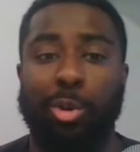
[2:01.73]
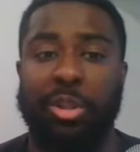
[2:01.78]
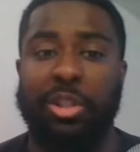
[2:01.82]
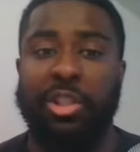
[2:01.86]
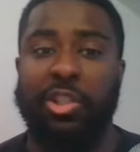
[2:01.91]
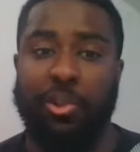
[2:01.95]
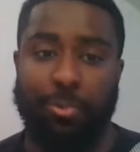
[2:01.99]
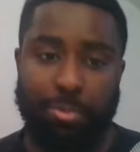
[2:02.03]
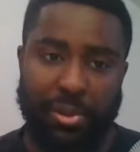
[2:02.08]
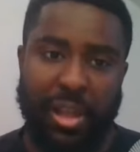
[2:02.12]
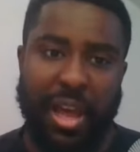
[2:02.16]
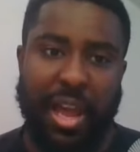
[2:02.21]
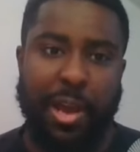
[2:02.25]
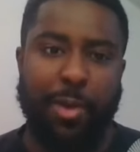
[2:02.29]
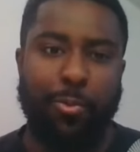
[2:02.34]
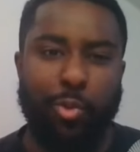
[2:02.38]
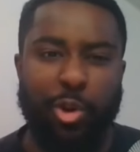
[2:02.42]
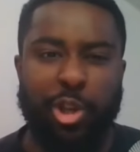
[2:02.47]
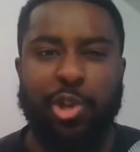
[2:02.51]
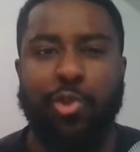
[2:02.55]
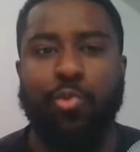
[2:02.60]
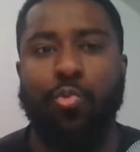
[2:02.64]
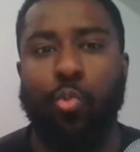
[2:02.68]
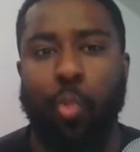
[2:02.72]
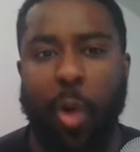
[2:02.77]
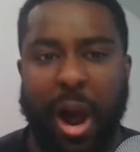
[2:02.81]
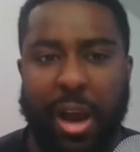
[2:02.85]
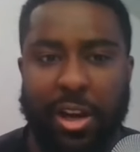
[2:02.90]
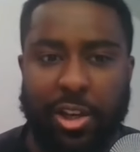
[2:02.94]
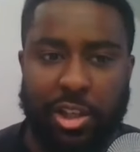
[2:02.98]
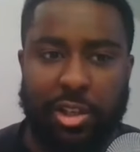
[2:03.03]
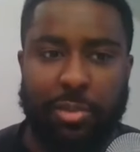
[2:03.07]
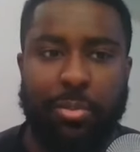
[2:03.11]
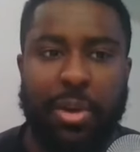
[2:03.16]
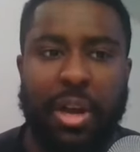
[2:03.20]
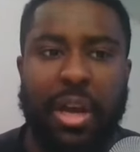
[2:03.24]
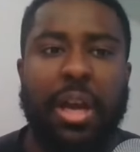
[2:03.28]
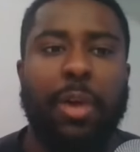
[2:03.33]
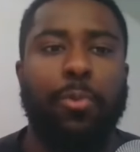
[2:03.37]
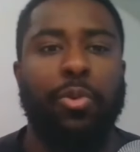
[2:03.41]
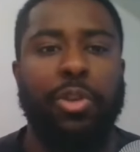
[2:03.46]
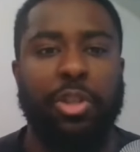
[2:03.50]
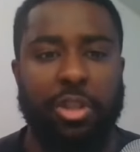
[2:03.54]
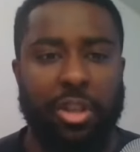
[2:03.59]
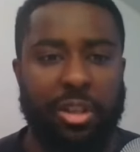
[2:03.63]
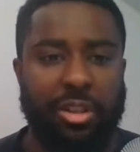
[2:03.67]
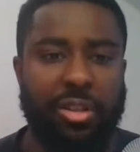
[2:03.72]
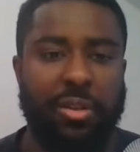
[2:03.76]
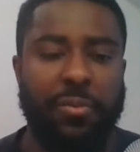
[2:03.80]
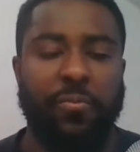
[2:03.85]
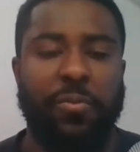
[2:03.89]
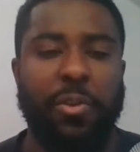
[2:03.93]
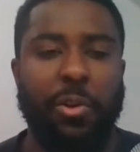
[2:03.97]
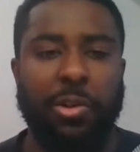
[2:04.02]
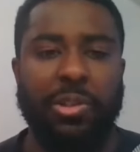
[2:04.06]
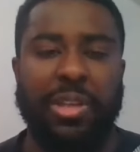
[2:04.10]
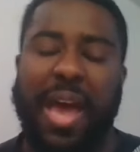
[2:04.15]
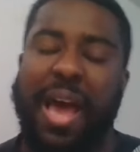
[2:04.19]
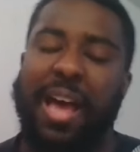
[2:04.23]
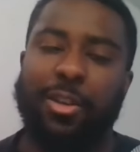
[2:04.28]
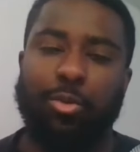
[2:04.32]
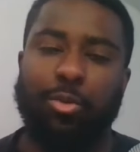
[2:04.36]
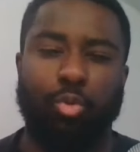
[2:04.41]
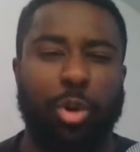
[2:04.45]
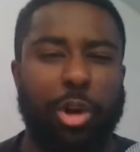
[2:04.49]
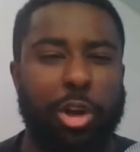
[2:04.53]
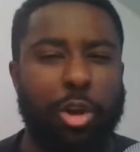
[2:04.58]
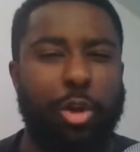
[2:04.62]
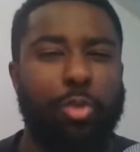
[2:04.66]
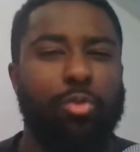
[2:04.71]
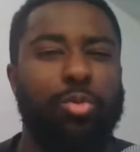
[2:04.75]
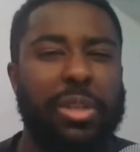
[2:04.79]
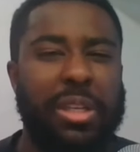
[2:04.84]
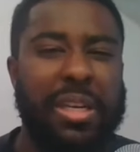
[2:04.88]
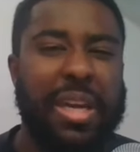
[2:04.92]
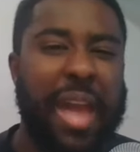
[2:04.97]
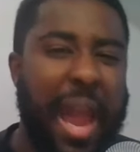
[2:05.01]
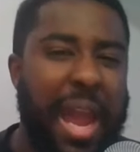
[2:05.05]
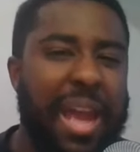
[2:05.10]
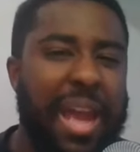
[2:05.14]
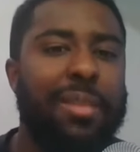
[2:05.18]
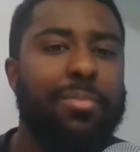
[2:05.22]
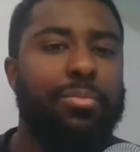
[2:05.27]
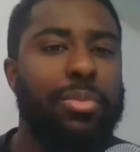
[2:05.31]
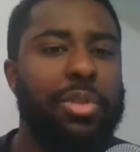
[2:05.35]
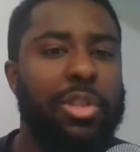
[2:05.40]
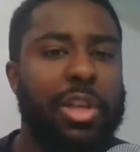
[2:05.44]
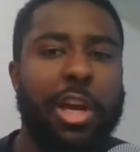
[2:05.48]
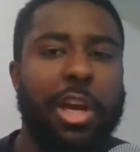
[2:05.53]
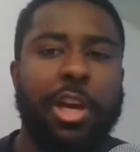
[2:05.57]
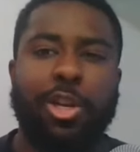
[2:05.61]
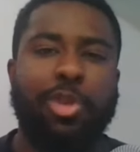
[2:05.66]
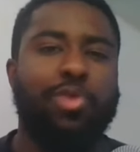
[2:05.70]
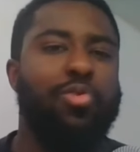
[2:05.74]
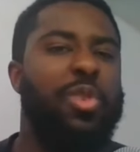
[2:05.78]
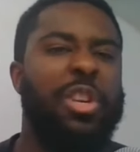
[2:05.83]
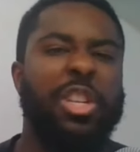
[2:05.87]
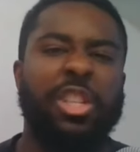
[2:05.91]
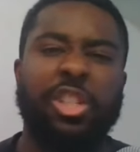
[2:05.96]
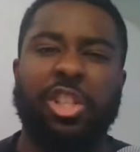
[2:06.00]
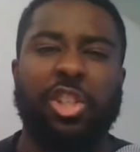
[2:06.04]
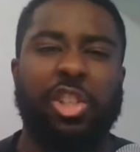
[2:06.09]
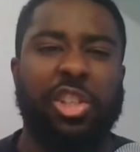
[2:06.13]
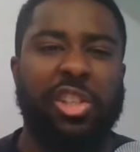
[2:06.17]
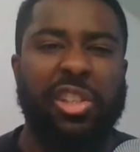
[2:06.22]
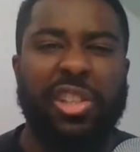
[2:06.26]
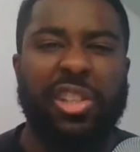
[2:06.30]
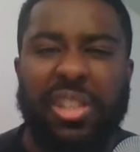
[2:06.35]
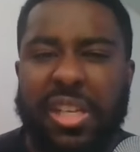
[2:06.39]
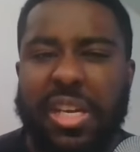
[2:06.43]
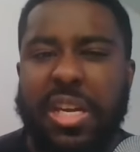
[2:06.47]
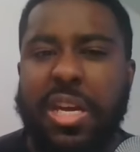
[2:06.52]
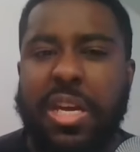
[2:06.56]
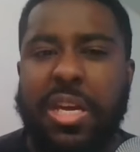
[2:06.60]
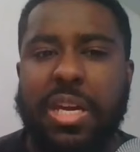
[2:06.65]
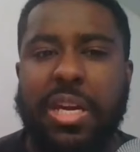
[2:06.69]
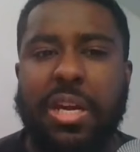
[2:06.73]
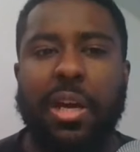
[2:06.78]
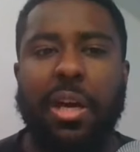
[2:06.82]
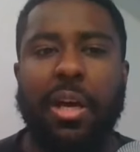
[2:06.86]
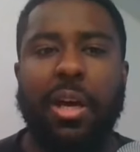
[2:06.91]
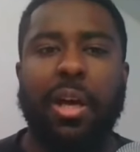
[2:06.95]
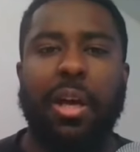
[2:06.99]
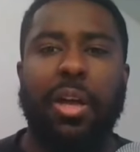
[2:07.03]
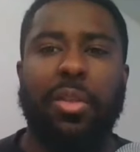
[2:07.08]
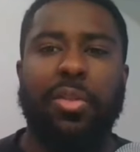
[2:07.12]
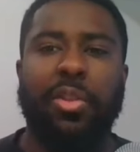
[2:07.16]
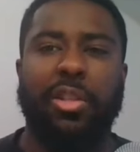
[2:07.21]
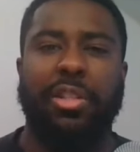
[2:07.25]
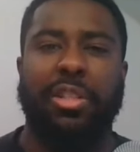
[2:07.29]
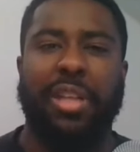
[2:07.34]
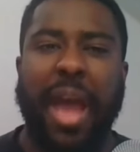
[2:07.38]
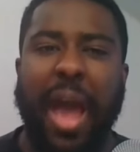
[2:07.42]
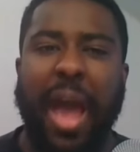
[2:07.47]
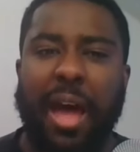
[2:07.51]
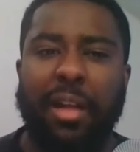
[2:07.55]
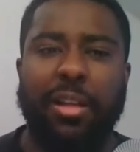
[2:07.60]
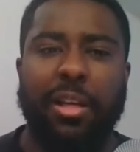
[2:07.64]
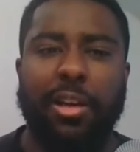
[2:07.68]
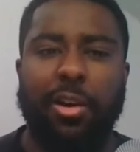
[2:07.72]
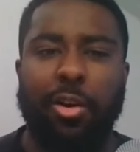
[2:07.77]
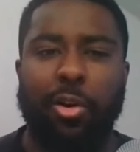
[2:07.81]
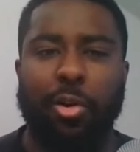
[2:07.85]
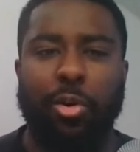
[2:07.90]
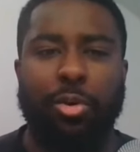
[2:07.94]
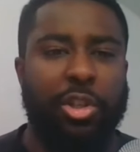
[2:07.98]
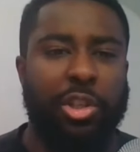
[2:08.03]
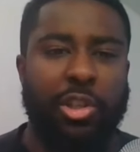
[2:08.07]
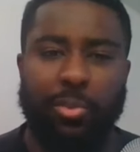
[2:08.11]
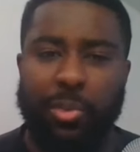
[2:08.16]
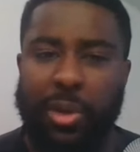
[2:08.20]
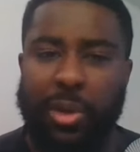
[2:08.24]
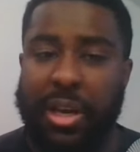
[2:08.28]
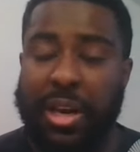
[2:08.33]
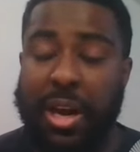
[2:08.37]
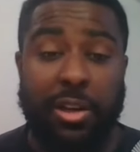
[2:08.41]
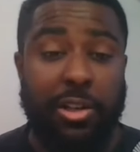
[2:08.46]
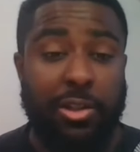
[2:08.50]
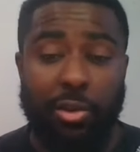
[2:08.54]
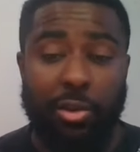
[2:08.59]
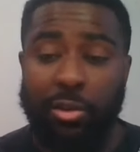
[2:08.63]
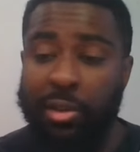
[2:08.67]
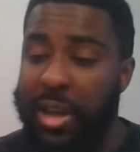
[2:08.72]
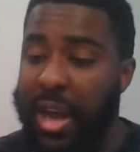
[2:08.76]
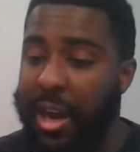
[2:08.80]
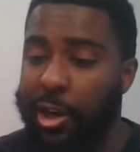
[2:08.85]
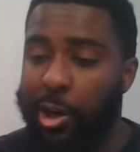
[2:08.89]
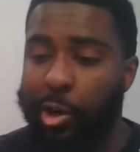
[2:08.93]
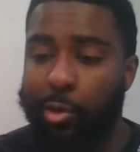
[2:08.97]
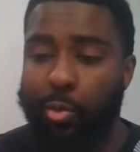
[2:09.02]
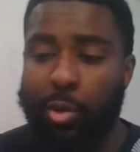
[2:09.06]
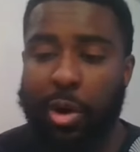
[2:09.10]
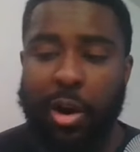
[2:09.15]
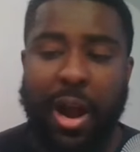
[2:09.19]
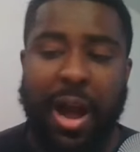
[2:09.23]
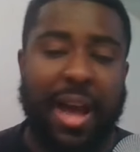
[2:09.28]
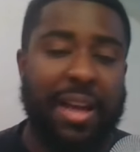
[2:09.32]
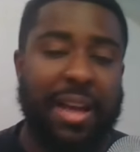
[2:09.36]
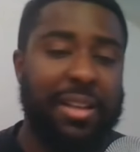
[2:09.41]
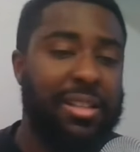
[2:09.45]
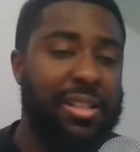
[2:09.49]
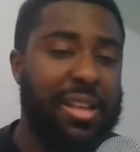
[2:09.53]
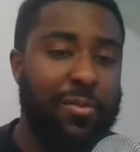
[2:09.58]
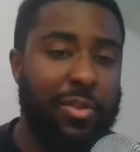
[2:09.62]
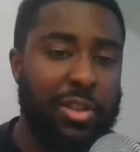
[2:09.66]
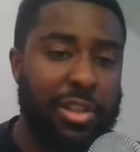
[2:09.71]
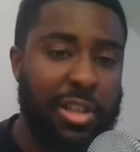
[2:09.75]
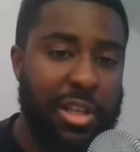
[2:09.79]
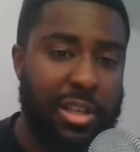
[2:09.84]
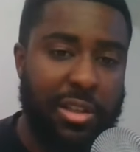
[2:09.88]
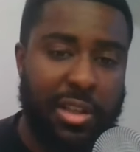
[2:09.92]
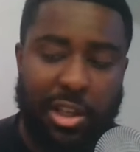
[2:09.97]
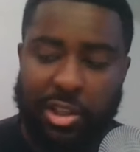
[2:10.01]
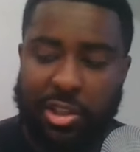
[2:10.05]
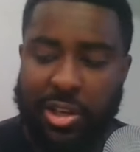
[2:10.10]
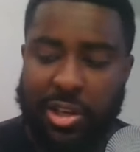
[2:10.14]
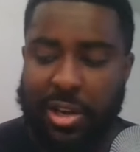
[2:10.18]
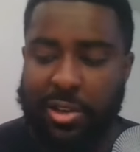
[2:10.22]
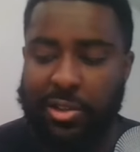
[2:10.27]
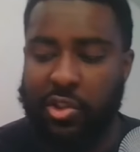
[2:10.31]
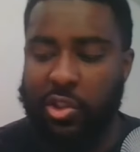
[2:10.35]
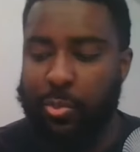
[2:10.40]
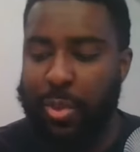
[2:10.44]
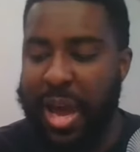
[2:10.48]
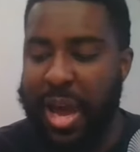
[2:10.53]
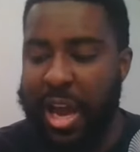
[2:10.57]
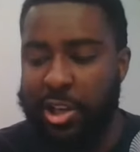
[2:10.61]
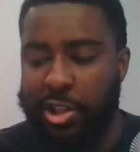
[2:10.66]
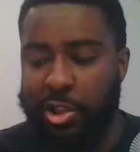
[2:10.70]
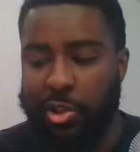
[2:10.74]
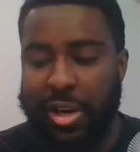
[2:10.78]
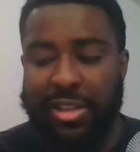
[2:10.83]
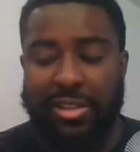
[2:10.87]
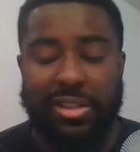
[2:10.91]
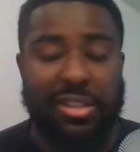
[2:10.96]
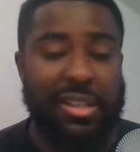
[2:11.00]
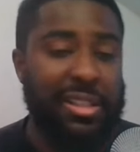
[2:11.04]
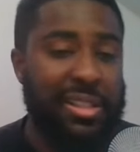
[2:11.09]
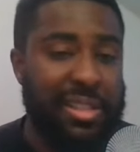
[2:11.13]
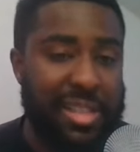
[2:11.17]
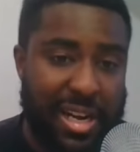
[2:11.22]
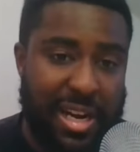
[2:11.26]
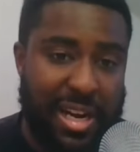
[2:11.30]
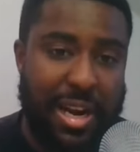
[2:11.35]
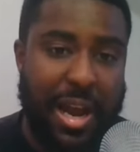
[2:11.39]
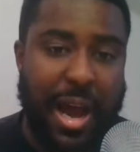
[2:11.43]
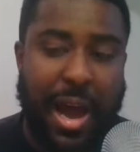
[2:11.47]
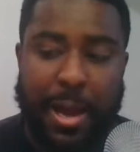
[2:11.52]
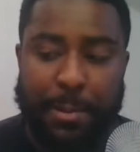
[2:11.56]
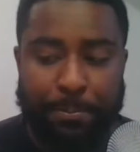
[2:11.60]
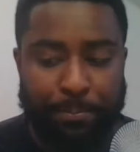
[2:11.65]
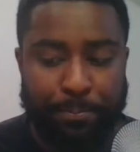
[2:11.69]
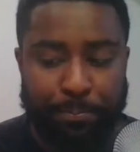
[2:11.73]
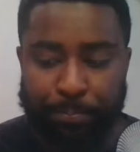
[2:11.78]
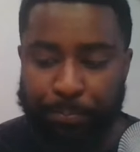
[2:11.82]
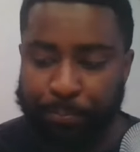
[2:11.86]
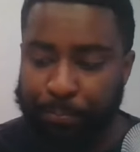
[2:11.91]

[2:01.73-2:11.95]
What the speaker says: on display when you watch him. When Justin Fields has one of those games, you can just see the talent on display. Now, he's only had a career high 17 touchdowns this past year at 16-9,